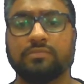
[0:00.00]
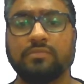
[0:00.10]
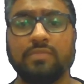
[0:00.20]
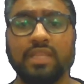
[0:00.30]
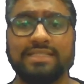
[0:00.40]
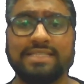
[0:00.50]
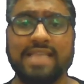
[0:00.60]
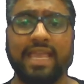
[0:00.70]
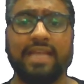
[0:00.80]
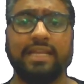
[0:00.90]

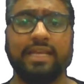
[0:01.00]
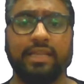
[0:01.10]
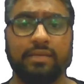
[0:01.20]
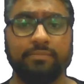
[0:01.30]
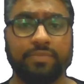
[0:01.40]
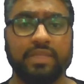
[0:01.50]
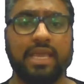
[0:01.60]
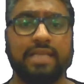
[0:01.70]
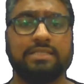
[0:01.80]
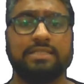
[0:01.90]
second degree,
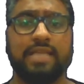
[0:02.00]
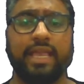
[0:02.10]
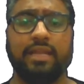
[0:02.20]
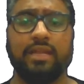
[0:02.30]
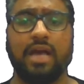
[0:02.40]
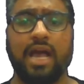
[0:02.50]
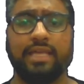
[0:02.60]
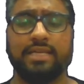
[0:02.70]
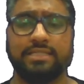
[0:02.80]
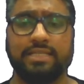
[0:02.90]
yes, second
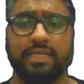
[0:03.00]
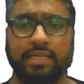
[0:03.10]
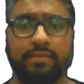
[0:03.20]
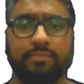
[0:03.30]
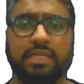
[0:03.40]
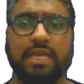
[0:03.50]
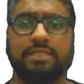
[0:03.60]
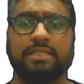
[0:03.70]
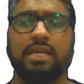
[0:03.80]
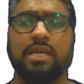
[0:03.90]
highest degree,
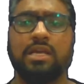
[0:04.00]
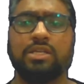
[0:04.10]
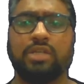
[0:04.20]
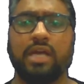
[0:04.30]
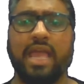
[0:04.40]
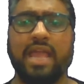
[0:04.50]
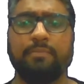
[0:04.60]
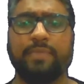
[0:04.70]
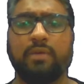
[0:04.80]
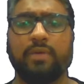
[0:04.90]
yes. So
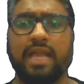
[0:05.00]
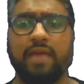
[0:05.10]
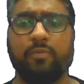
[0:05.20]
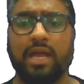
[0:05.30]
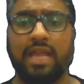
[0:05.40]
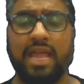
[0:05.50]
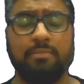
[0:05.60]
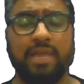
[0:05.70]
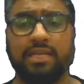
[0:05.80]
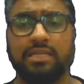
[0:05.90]
n power 1, n
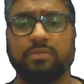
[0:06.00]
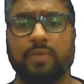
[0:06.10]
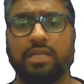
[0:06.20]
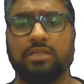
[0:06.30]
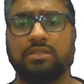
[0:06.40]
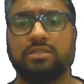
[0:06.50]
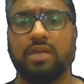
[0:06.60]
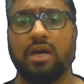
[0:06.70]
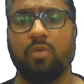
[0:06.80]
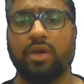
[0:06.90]
minus 1,
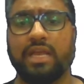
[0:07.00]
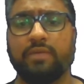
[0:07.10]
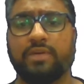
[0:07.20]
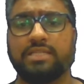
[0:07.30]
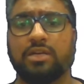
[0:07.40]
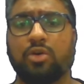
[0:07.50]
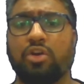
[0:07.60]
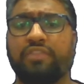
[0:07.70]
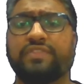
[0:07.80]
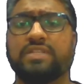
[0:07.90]
whatever is the
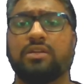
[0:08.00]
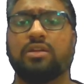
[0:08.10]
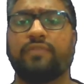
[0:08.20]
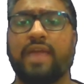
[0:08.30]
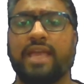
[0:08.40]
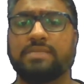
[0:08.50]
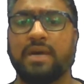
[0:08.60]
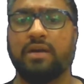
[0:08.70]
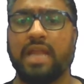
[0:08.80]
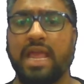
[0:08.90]
coefficient of x
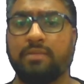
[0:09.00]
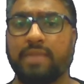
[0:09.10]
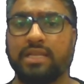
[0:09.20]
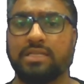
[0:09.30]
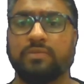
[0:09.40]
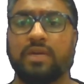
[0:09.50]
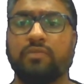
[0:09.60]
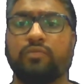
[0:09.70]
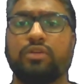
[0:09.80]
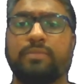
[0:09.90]
power n minus
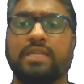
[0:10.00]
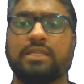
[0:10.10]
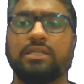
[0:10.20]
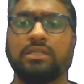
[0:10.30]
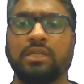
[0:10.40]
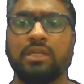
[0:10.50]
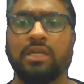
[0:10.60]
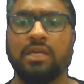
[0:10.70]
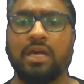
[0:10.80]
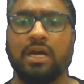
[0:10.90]
1 would be the
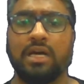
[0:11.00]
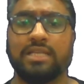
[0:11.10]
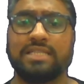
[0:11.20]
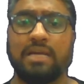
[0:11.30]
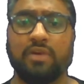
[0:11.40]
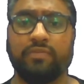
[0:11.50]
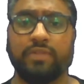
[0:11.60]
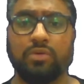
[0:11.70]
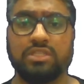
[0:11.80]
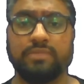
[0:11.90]
sum of the
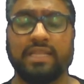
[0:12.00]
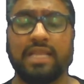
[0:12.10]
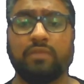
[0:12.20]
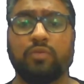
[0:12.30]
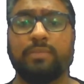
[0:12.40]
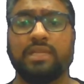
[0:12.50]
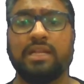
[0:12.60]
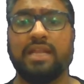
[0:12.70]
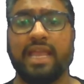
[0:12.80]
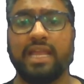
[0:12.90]
roots, but that would be the
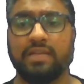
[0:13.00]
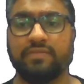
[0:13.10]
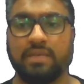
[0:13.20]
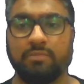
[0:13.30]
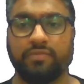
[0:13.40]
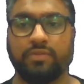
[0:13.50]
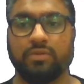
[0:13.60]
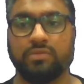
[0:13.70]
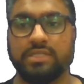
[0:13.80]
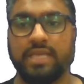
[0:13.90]
negative sum of the
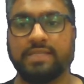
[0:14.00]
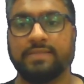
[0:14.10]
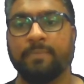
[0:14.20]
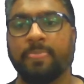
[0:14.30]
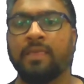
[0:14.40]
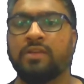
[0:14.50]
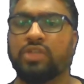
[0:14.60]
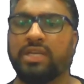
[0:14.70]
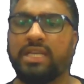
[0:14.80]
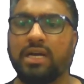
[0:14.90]
roots. Yes.
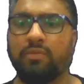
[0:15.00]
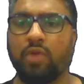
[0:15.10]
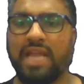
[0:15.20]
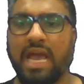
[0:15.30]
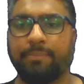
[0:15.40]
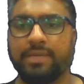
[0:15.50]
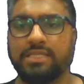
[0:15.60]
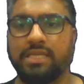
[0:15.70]
So here what happens